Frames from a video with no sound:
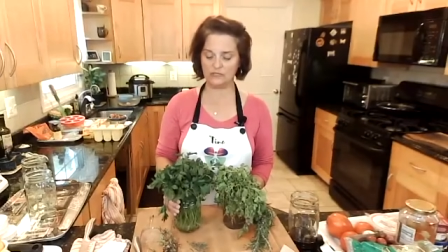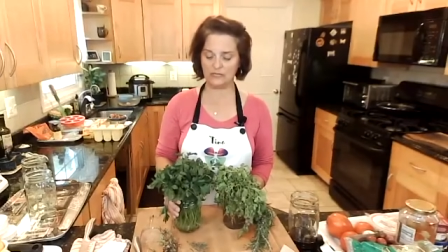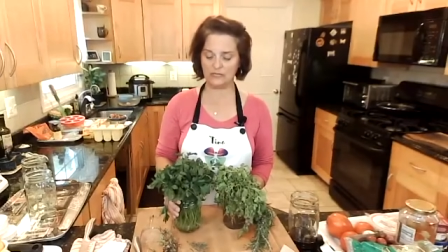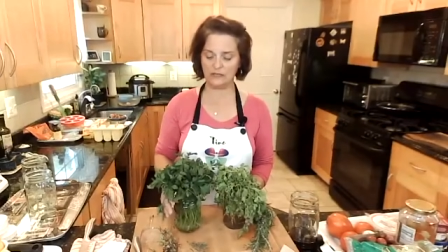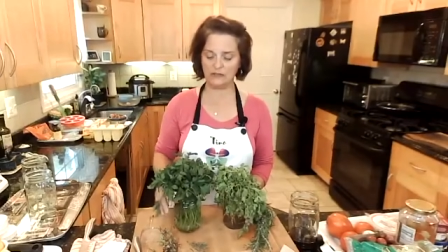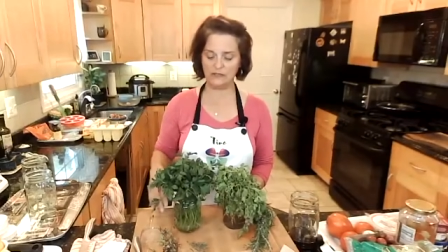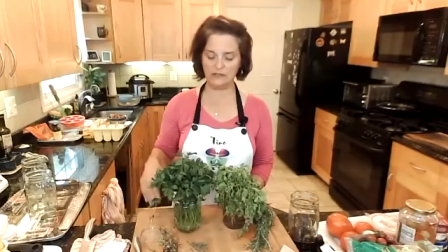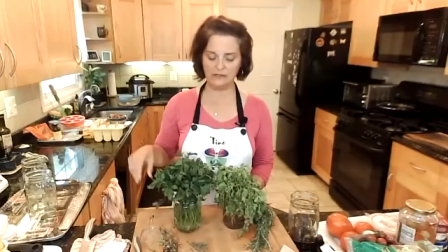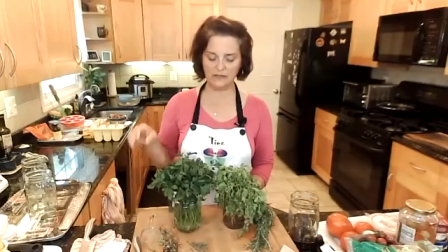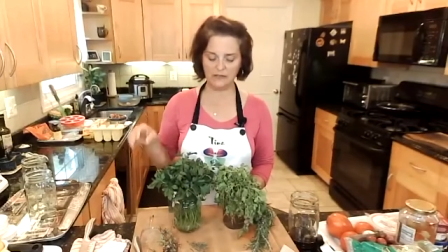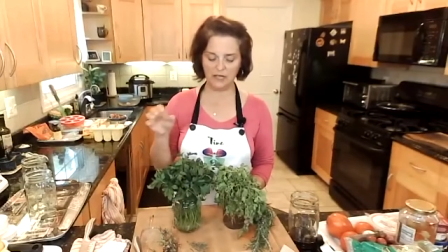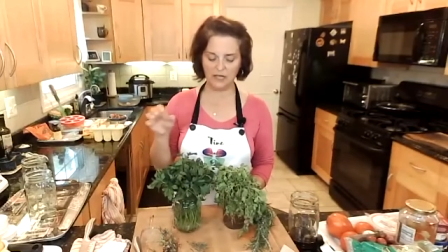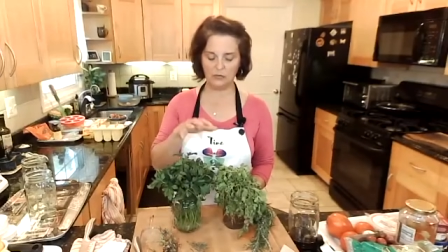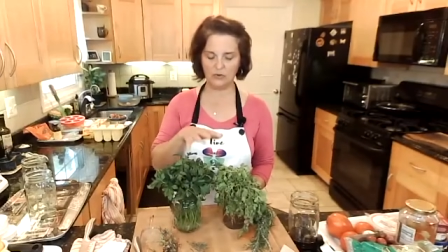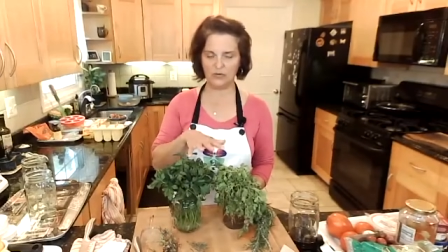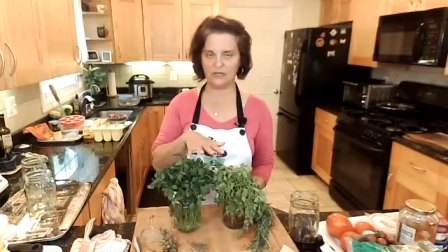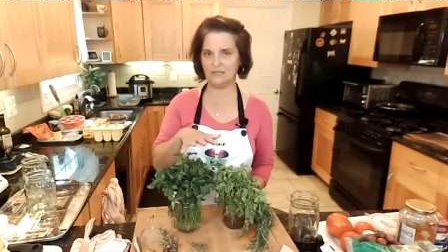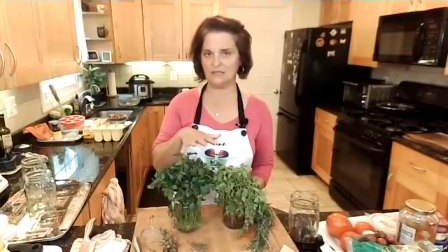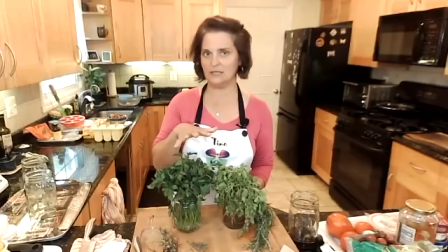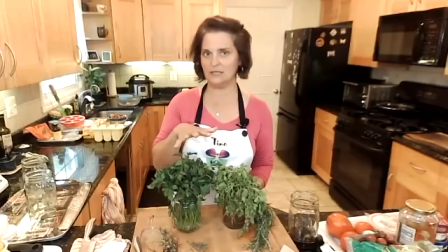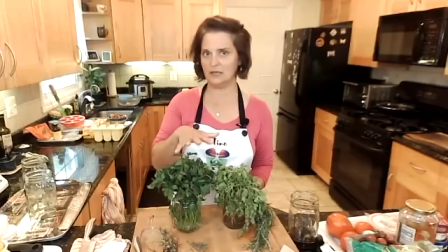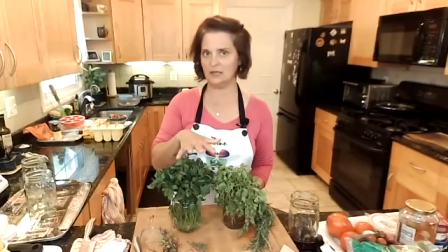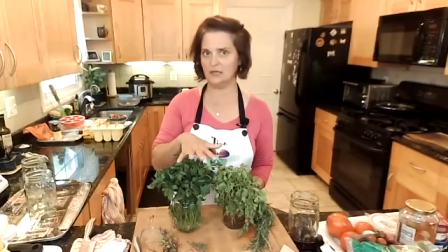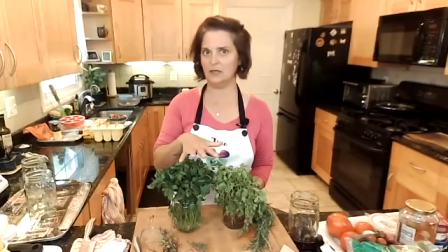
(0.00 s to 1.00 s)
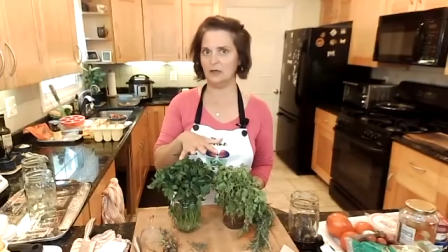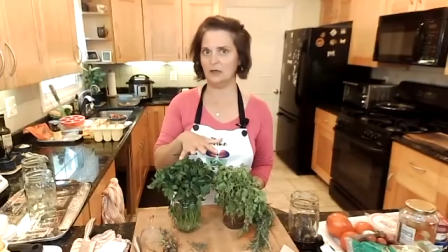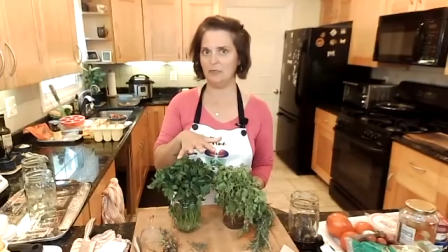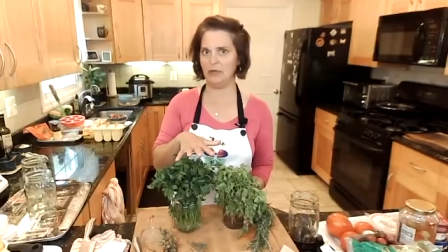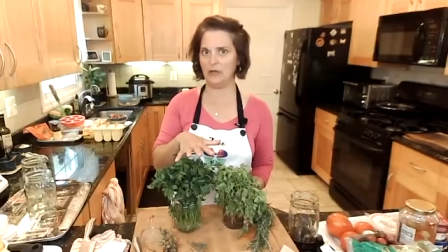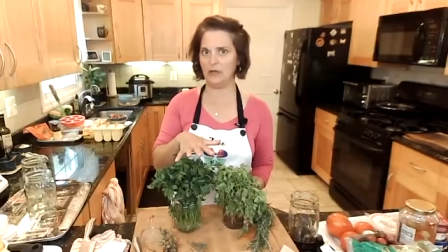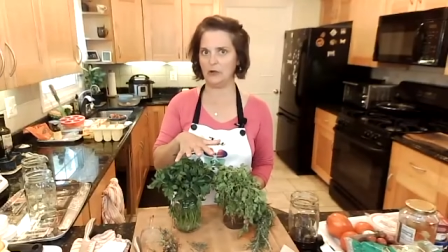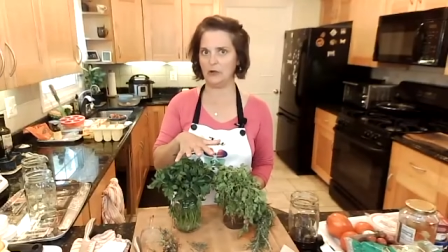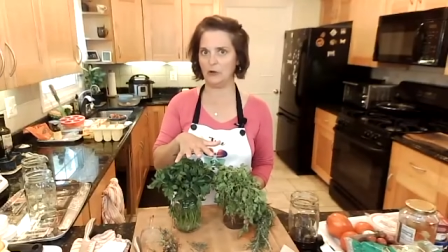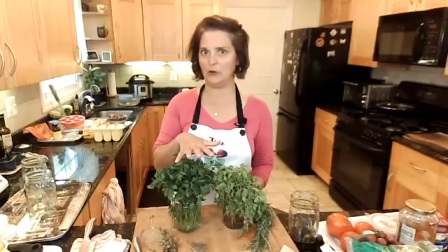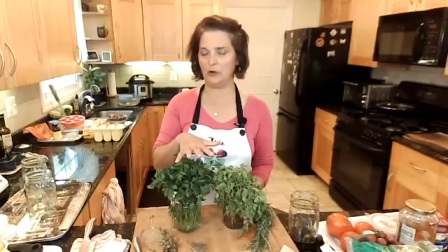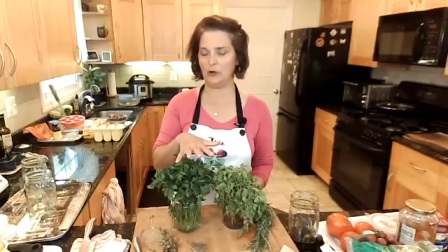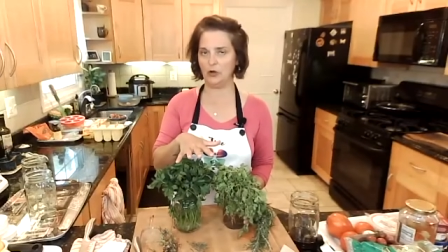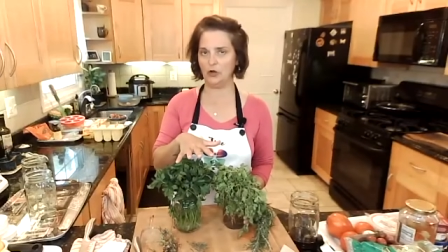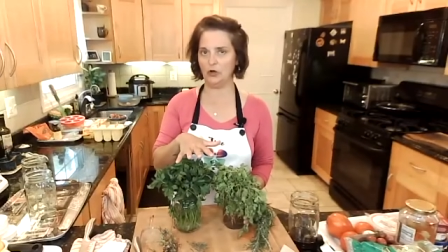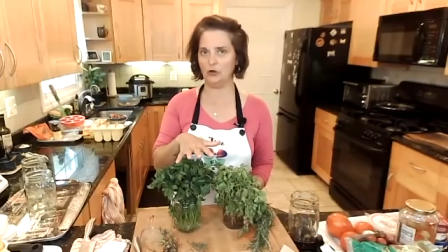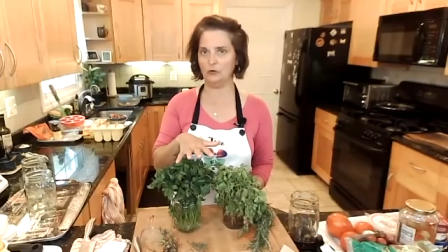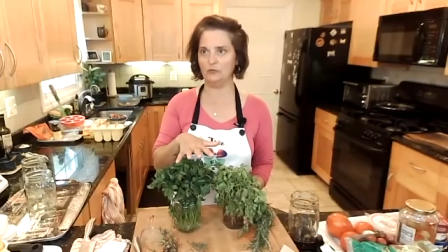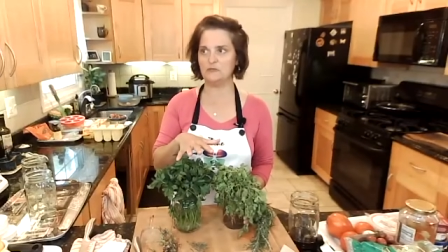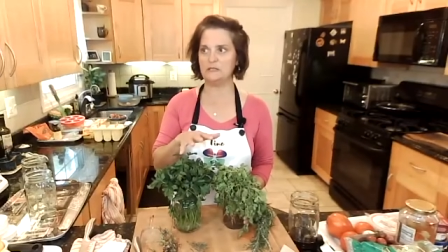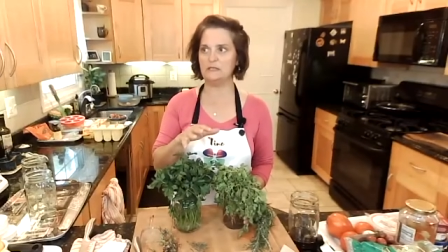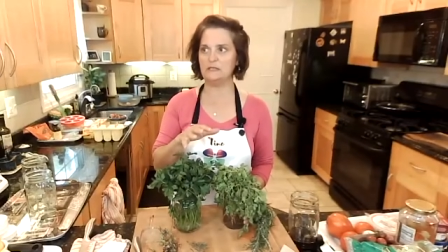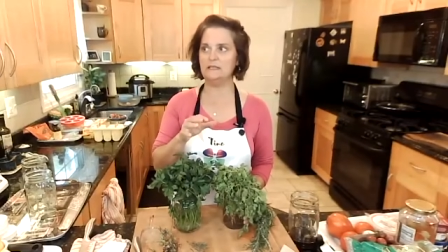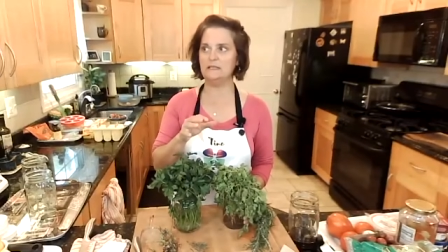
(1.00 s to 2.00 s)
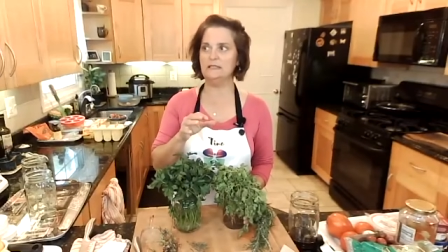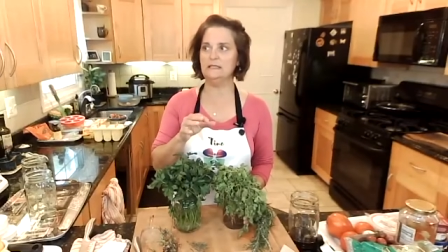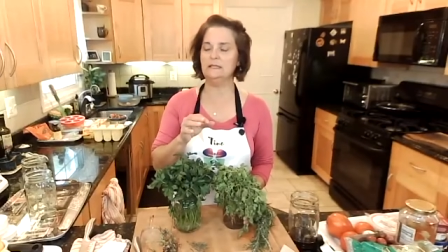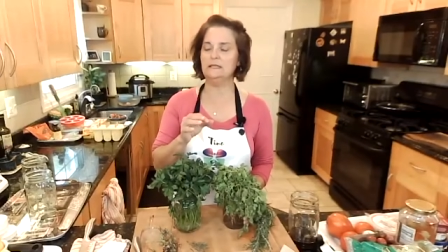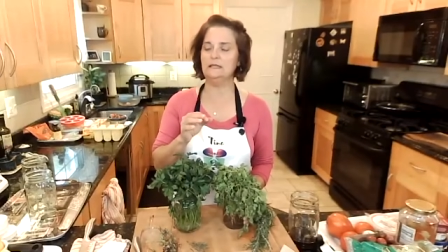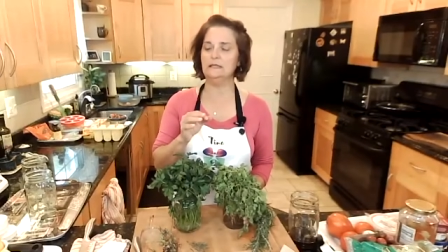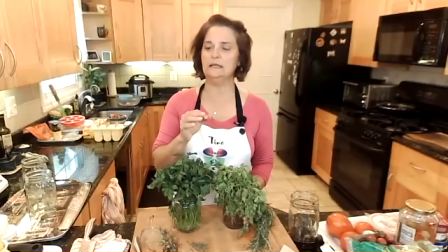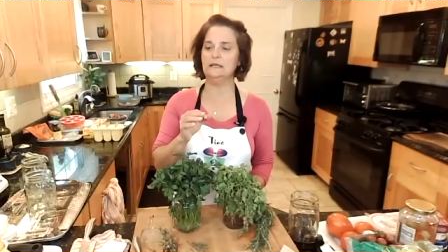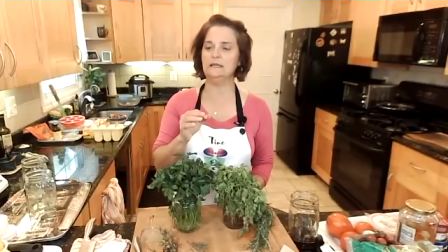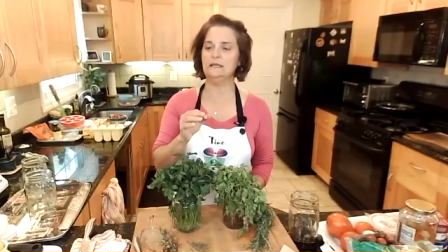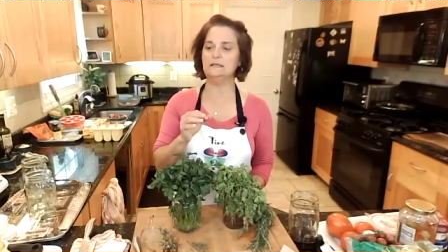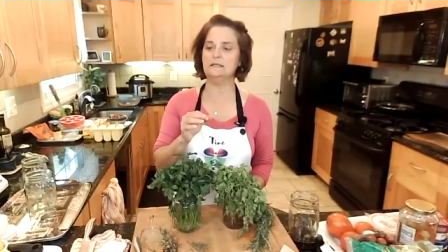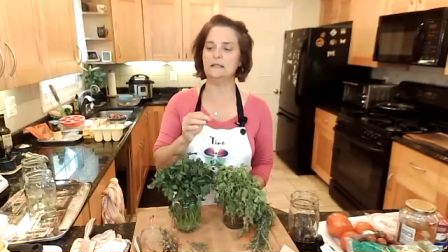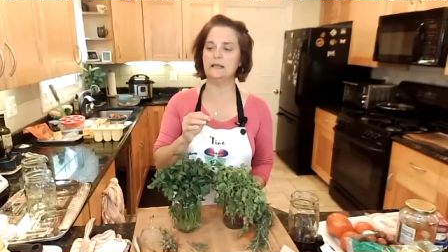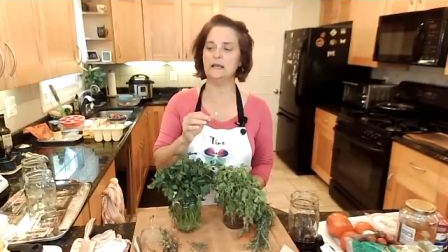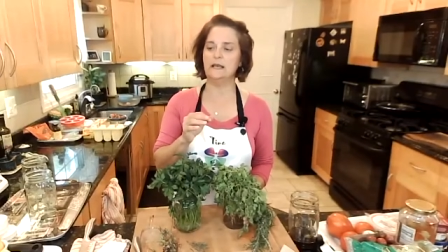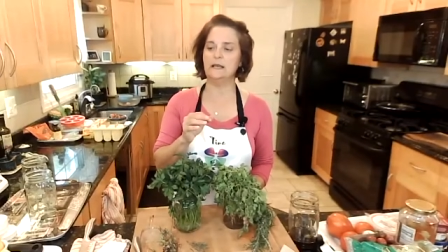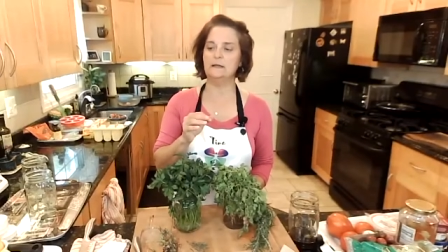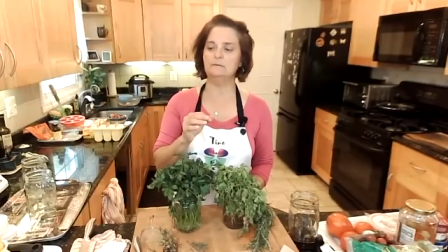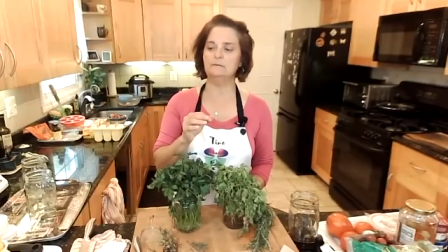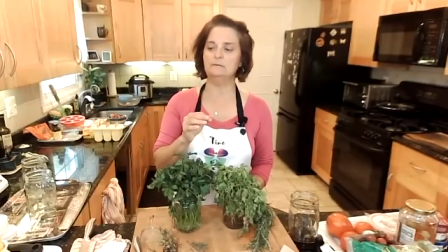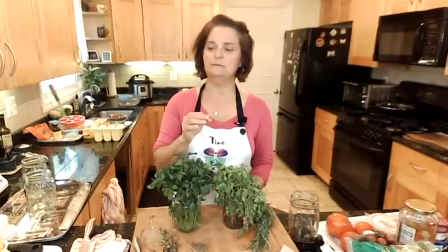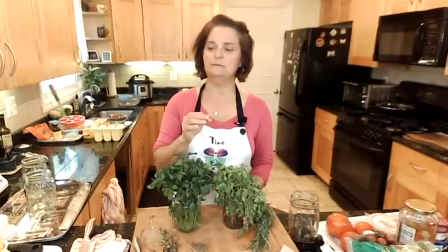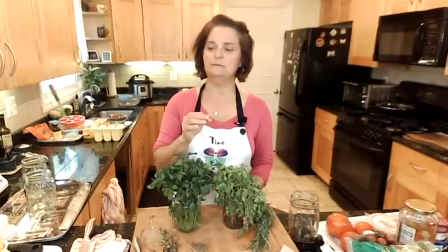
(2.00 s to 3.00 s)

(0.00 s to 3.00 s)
The other thing I want to tell you about herbs is that